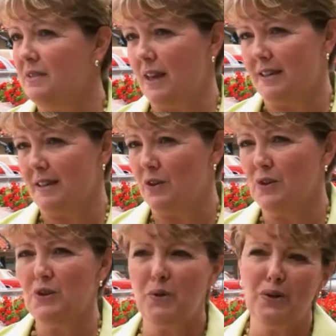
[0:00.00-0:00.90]
As I
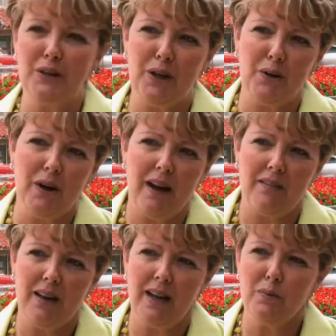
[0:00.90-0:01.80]
told you earlier,
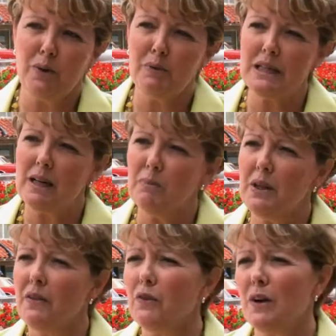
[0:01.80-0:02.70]
I've had women tell
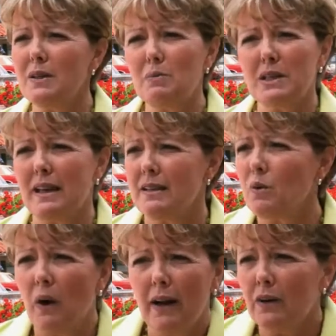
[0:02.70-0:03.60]
me that their husbands
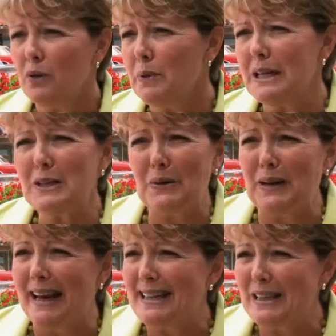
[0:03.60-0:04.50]
ask, why are you being so
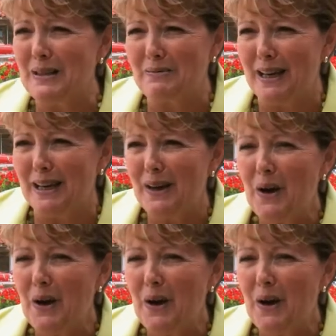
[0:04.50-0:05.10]
nice to me?